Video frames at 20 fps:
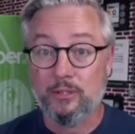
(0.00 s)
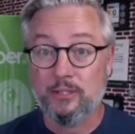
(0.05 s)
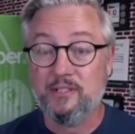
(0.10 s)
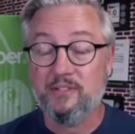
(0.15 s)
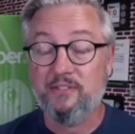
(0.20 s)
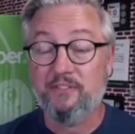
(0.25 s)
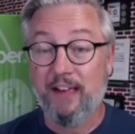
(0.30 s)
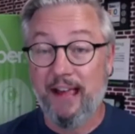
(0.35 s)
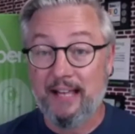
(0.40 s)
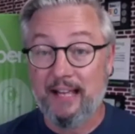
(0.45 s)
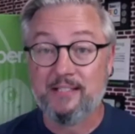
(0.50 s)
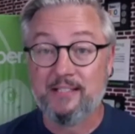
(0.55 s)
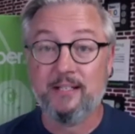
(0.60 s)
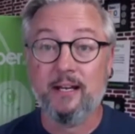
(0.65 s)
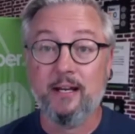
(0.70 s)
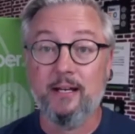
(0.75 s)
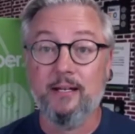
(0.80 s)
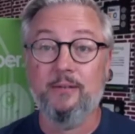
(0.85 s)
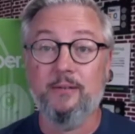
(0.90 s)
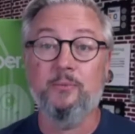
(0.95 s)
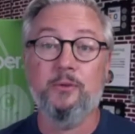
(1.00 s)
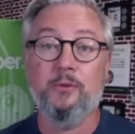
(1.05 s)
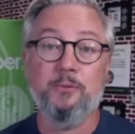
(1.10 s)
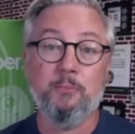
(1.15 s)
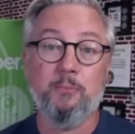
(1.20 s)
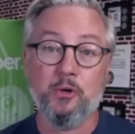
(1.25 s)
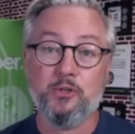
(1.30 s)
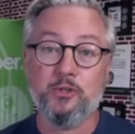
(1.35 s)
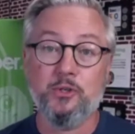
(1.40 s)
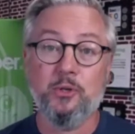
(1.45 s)
is fascinated with
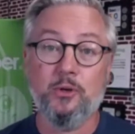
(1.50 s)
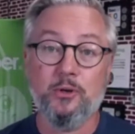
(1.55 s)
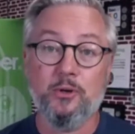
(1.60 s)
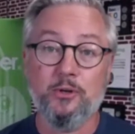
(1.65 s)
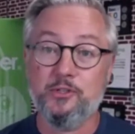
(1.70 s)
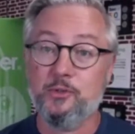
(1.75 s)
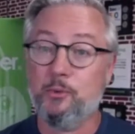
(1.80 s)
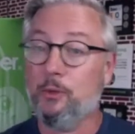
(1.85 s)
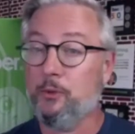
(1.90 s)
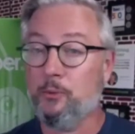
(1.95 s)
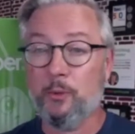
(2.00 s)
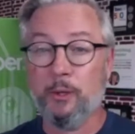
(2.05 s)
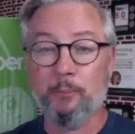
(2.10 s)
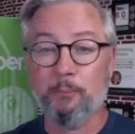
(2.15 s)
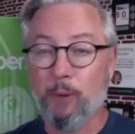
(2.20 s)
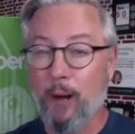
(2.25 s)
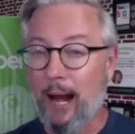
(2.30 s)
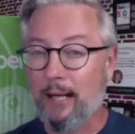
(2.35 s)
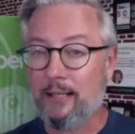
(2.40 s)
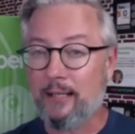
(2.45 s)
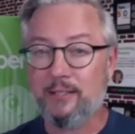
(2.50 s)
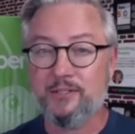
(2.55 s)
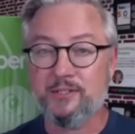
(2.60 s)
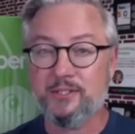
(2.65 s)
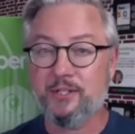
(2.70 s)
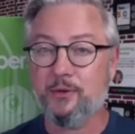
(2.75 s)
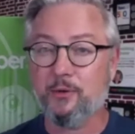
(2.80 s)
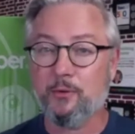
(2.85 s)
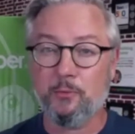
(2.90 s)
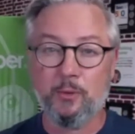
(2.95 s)
martial arts. Whether we practice
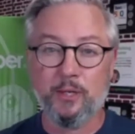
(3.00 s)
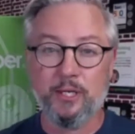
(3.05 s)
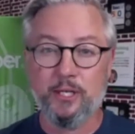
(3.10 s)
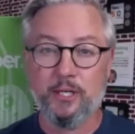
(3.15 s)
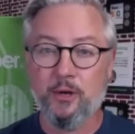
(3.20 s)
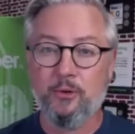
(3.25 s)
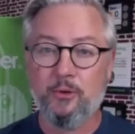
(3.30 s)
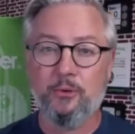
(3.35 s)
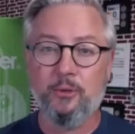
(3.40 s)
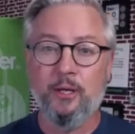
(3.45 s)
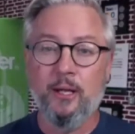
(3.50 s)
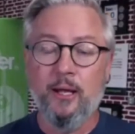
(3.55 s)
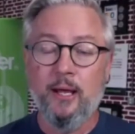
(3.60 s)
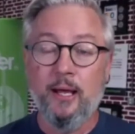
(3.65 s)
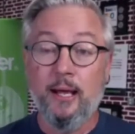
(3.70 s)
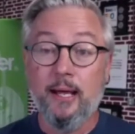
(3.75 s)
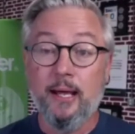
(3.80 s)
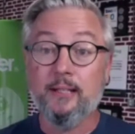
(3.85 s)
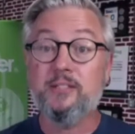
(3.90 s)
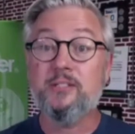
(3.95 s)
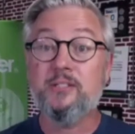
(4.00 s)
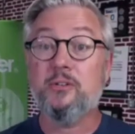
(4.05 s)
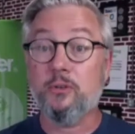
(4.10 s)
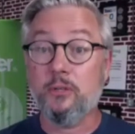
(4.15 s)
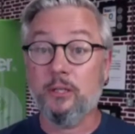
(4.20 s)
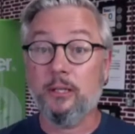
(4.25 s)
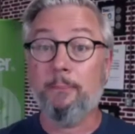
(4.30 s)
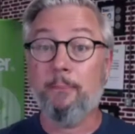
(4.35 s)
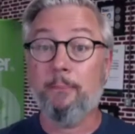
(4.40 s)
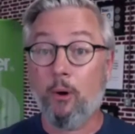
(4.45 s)
it or we don't, it's
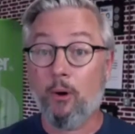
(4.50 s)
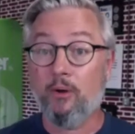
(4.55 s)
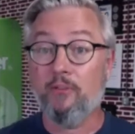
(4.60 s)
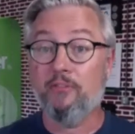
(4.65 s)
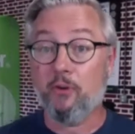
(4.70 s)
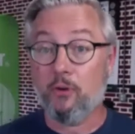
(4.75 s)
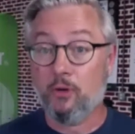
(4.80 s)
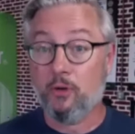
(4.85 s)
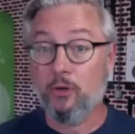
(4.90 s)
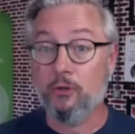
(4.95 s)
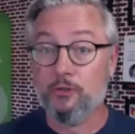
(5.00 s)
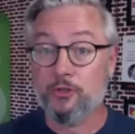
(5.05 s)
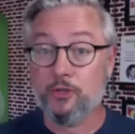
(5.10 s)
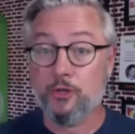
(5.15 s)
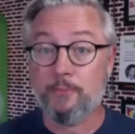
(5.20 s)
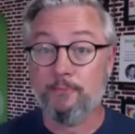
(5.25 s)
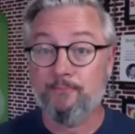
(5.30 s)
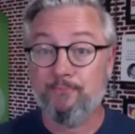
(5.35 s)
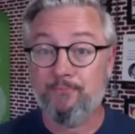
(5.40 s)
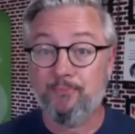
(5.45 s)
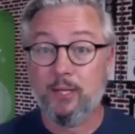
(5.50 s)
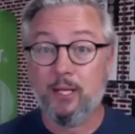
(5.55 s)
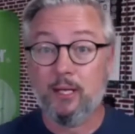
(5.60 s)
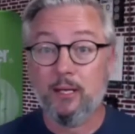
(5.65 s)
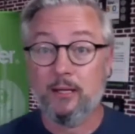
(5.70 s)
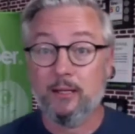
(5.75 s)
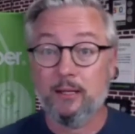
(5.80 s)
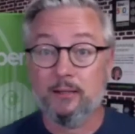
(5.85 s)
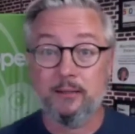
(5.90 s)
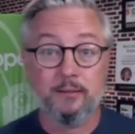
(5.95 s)
certainly part of our culture.
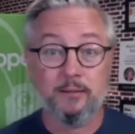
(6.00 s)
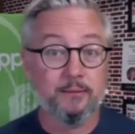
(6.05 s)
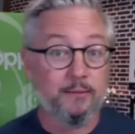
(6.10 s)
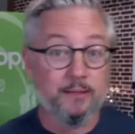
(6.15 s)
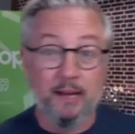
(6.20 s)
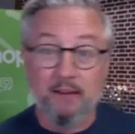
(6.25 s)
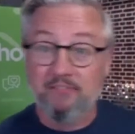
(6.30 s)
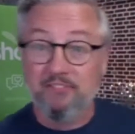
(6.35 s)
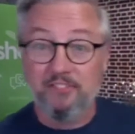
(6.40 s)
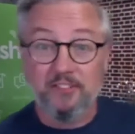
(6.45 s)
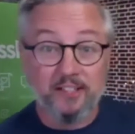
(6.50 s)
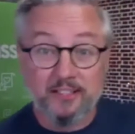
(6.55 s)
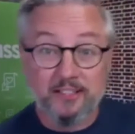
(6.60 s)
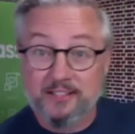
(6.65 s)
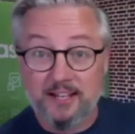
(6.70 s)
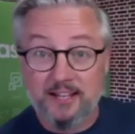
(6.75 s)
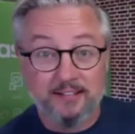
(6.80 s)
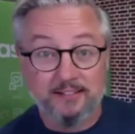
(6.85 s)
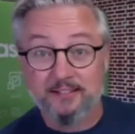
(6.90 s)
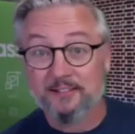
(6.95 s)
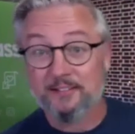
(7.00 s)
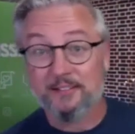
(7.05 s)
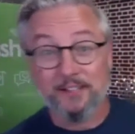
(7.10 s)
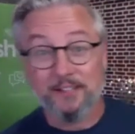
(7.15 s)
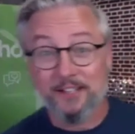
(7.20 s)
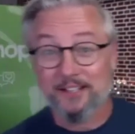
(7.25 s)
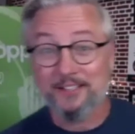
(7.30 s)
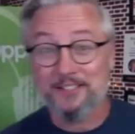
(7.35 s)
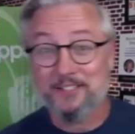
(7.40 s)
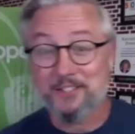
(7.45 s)
Uh, the Netflix hit
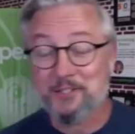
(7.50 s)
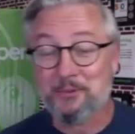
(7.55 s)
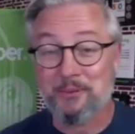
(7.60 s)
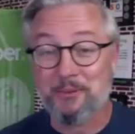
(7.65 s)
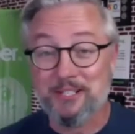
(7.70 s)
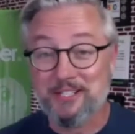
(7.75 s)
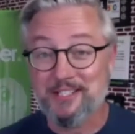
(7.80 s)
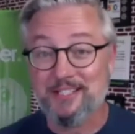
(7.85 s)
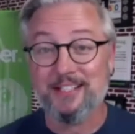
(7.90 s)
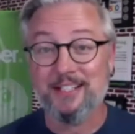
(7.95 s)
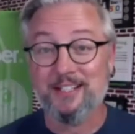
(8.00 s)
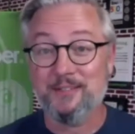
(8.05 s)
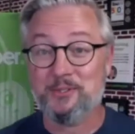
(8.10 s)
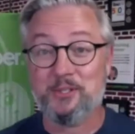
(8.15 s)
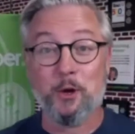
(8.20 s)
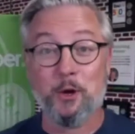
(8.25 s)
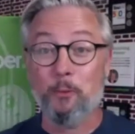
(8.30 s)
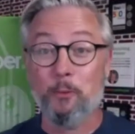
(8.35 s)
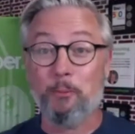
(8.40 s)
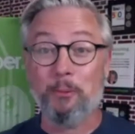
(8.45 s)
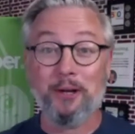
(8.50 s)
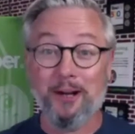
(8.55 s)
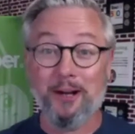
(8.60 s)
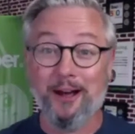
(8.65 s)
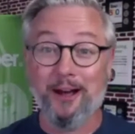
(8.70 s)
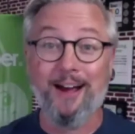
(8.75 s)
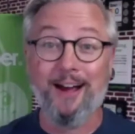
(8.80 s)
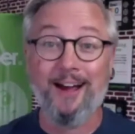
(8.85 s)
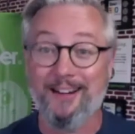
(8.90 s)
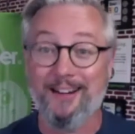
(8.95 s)
uh, just recently was Cobra
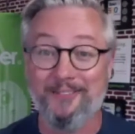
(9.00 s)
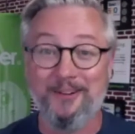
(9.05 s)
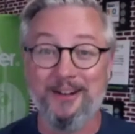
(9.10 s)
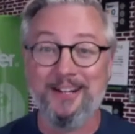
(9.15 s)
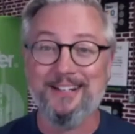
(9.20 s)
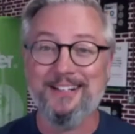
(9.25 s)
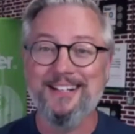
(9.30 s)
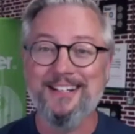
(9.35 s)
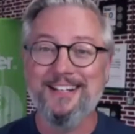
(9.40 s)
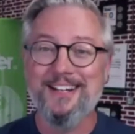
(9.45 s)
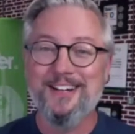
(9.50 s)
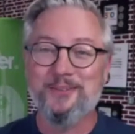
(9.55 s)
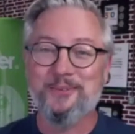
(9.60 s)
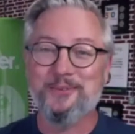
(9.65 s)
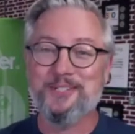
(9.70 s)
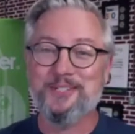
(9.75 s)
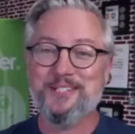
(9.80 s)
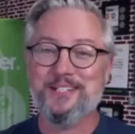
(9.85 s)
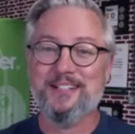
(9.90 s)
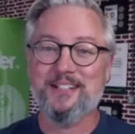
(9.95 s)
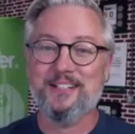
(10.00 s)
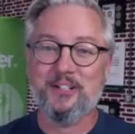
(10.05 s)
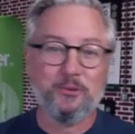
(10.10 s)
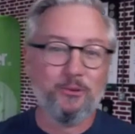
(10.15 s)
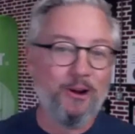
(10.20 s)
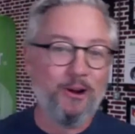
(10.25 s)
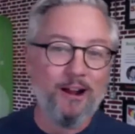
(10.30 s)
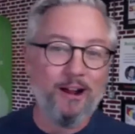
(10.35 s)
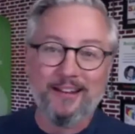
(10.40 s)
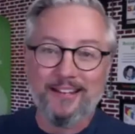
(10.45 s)
Kai, right? We're seeing the
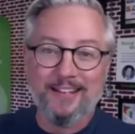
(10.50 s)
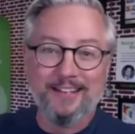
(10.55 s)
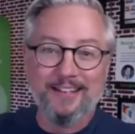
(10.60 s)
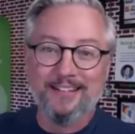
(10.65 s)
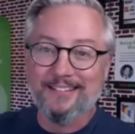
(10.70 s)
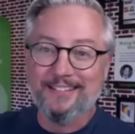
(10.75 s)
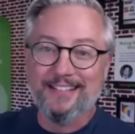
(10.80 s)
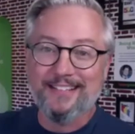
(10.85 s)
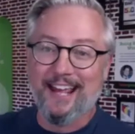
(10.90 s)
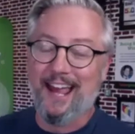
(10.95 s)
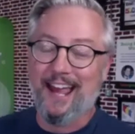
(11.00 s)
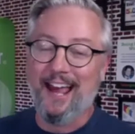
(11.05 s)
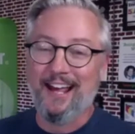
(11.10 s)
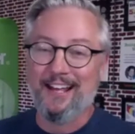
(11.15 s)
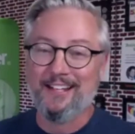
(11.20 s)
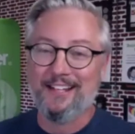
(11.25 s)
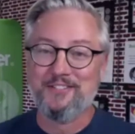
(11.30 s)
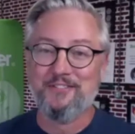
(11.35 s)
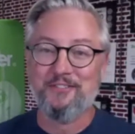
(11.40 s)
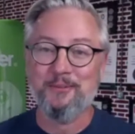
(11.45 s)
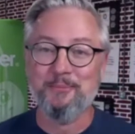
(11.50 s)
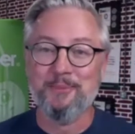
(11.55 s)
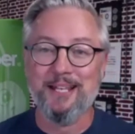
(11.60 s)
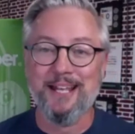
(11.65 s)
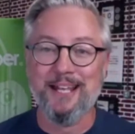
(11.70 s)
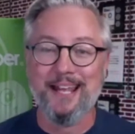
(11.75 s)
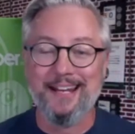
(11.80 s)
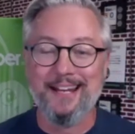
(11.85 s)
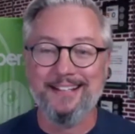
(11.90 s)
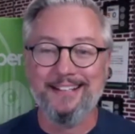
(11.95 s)
Karate Kid cast from the
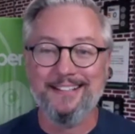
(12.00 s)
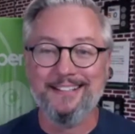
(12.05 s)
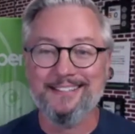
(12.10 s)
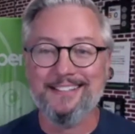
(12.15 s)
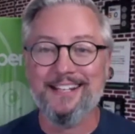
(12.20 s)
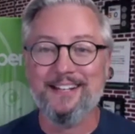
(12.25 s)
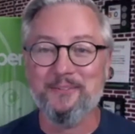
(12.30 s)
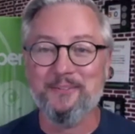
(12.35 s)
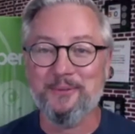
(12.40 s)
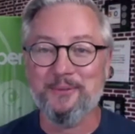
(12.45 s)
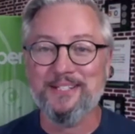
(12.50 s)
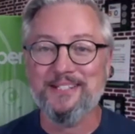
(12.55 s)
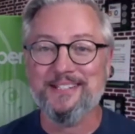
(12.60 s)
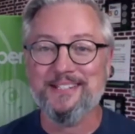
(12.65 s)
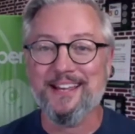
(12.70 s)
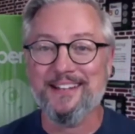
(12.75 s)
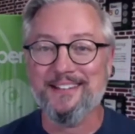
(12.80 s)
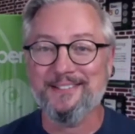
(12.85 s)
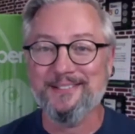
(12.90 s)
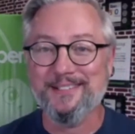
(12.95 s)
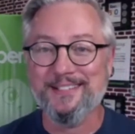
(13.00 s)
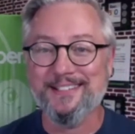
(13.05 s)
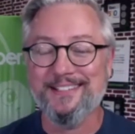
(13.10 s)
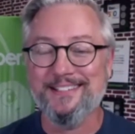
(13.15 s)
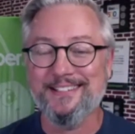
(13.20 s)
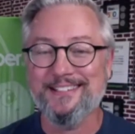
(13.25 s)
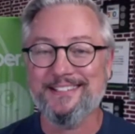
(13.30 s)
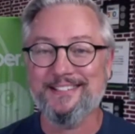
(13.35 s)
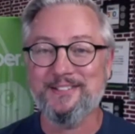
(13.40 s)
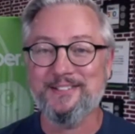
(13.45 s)
80s get recycled into
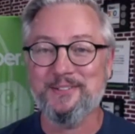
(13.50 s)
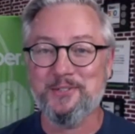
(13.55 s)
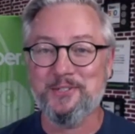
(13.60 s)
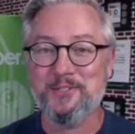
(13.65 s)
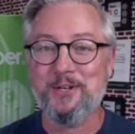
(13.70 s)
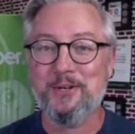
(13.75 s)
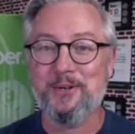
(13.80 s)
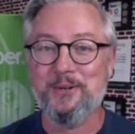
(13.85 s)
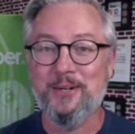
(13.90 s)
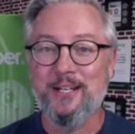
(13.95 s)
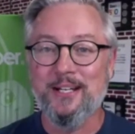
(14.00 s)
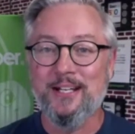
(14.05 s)
this new show.